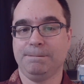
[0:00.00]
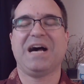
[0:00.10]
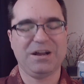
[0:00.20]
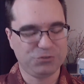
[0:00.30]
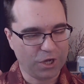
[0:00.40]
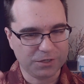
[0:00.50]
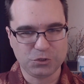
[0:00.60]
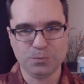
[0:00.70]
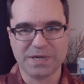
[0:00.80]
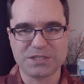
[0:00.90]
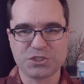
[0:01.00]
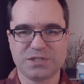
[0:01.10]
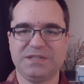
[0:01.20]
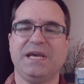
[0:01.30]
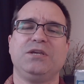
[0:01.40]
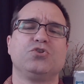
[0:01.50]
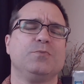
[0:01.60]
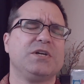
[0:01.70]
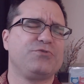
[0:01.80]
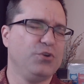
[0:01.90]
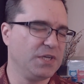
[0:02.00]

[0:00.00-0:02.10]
I've talked too much. Thank you so much for your